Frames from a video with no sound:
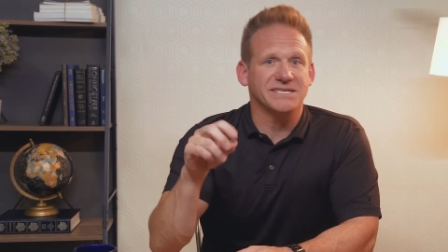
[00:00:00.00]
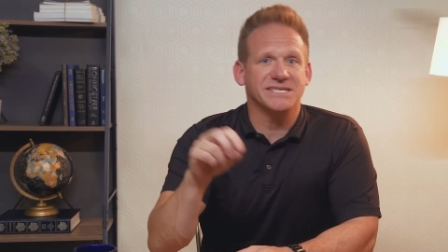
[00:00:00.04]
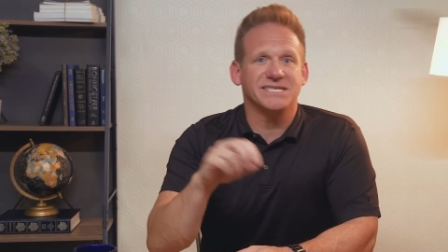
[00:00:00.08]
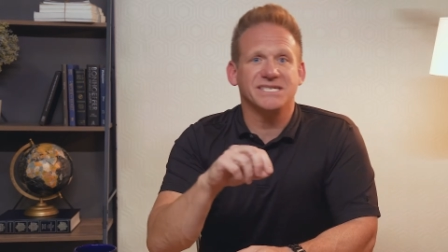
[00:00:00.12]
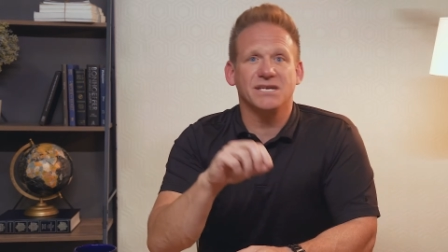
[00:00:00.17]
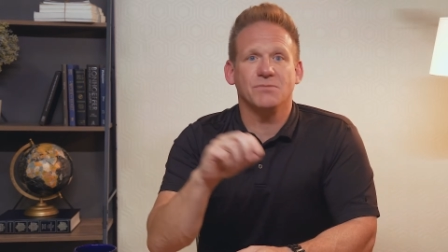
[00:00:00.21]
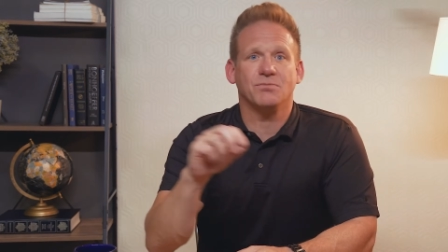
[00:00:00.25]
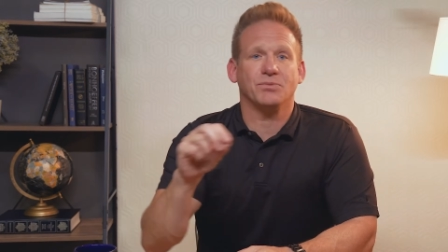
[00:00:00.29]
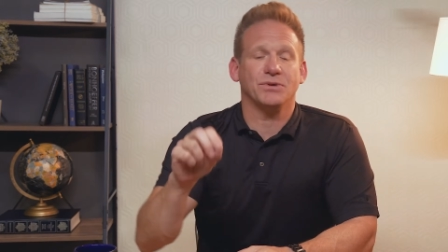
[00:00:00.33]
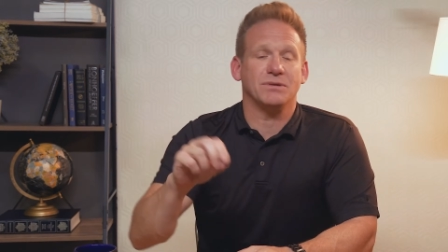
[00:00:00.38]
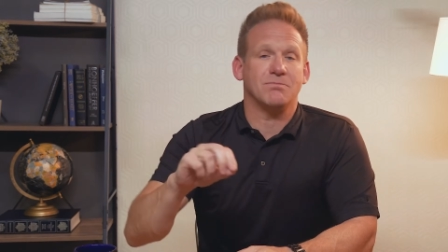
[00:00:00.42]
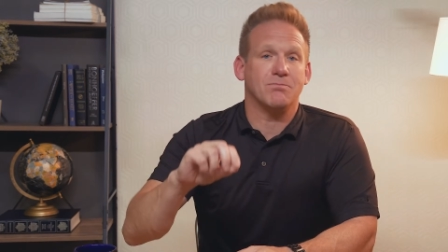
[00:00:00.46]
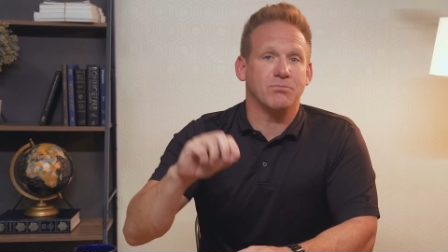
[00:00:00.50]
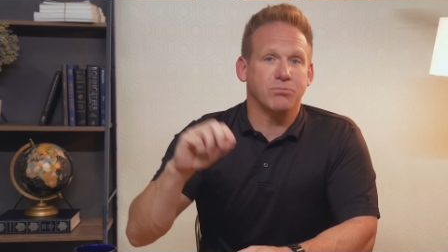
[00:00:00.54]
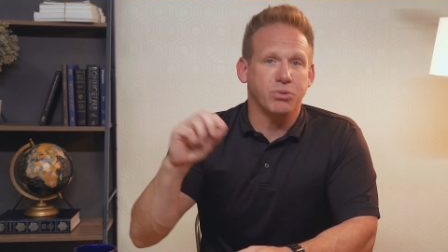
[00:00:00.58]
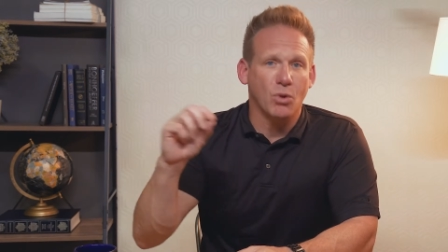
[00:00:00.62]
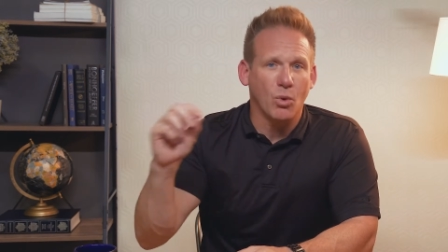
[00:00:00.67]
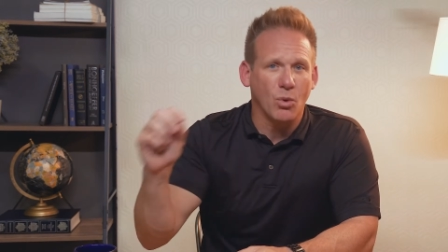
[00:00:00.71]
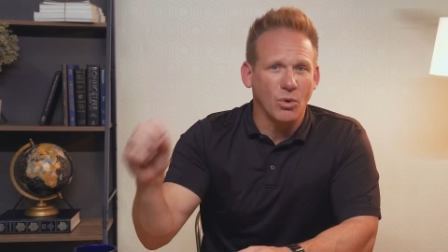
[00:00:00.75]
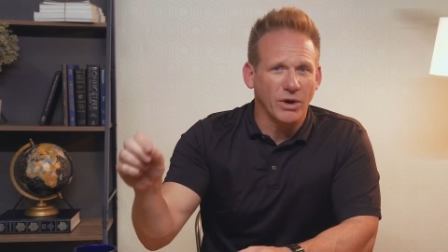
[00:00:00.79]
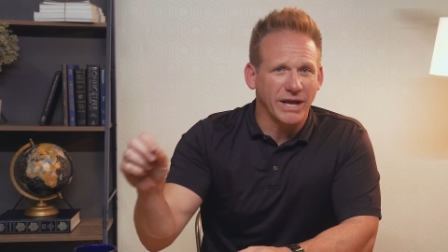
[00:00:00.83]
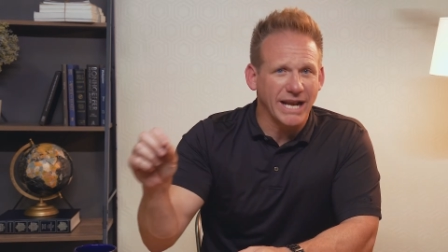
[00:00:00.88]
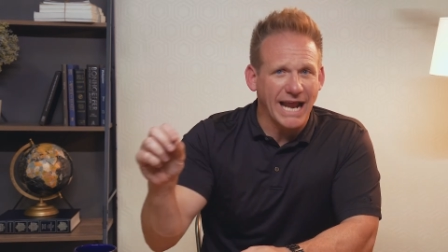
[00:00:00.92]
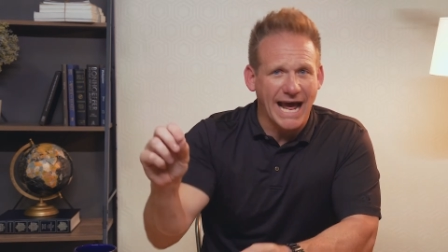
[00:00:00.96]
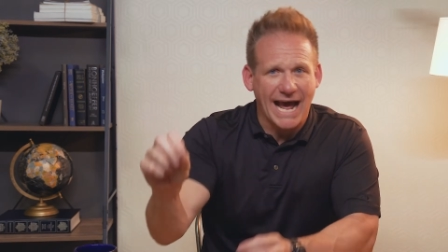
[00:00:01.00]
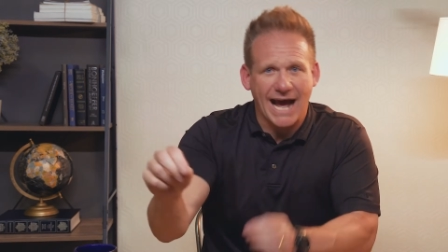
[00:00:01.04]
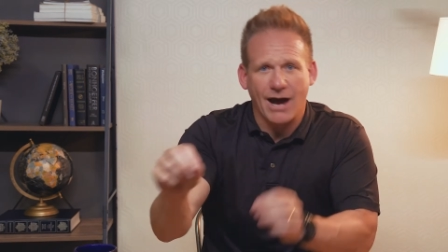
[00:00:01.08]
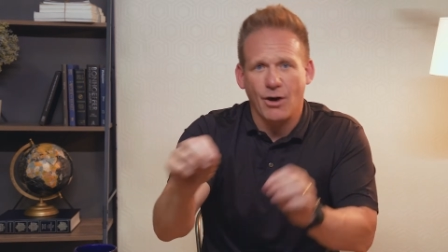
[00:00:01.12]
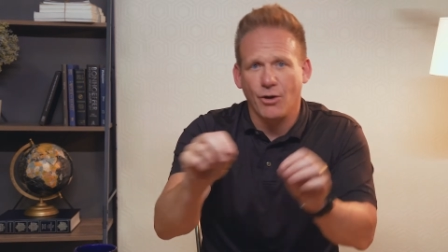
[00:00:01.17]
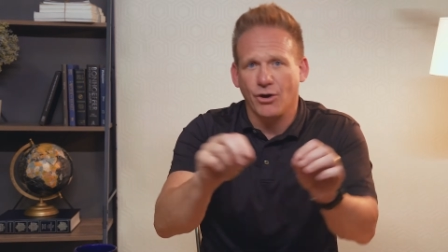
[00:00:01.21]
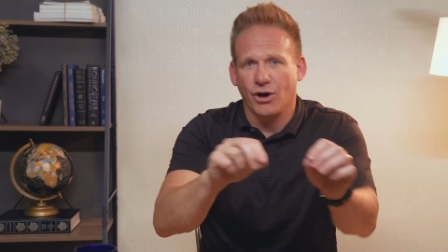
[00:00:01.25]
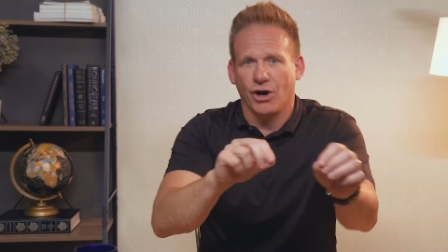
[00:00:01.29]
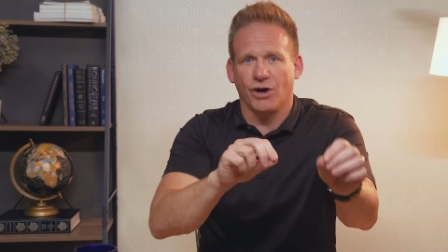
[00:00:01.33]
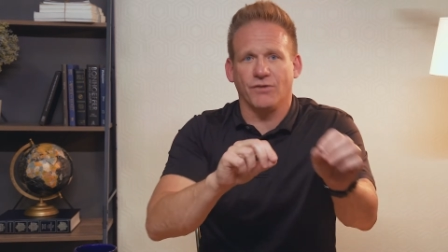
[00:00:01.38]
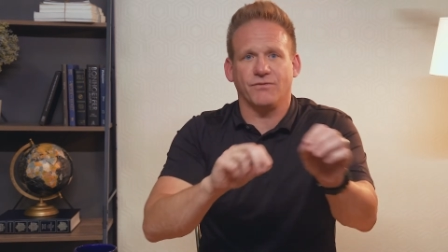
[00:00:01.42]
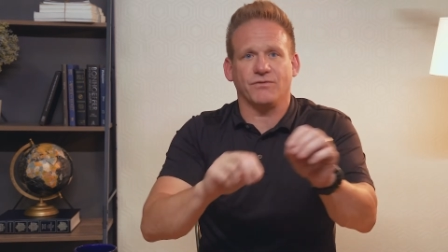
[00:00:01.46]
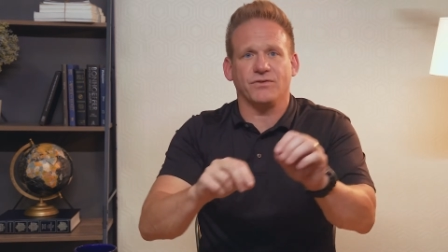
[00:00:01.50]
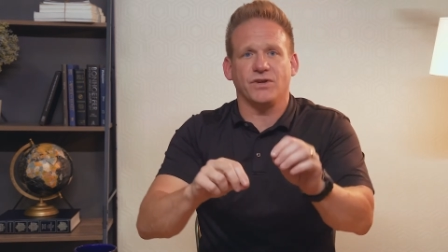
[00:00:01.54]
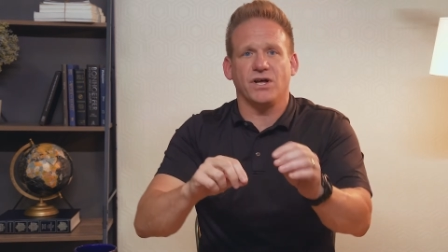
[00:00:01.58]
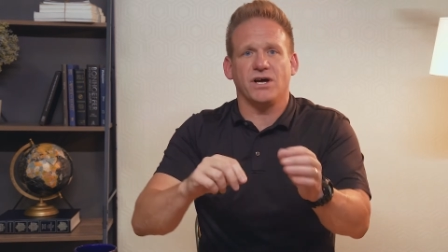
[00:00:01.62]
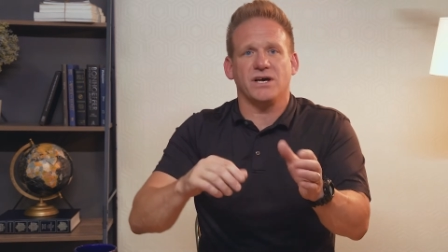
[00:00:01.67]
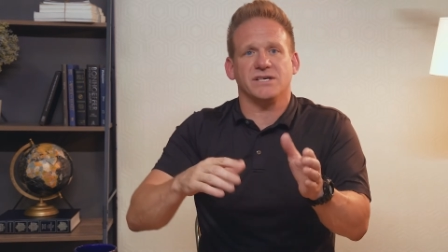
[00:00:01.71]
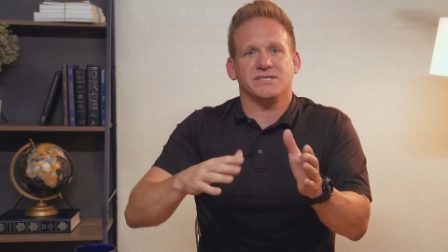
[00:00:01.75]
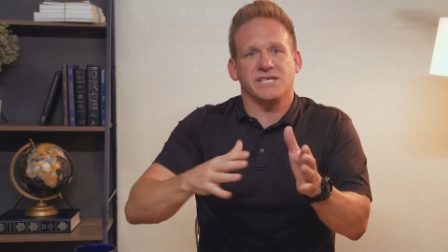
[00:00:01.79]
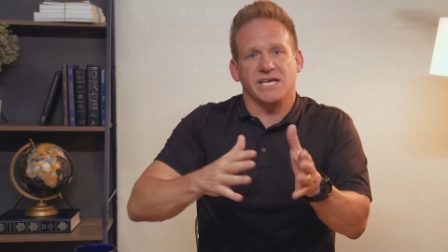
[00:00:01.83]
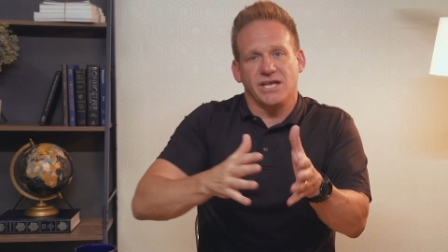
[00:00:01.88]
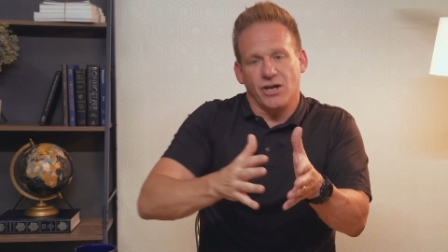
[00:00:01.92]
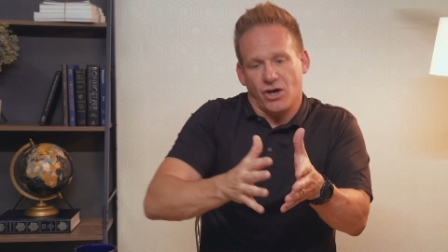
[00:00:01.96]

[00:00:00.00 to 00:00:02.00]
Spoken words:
simply point out our flaws,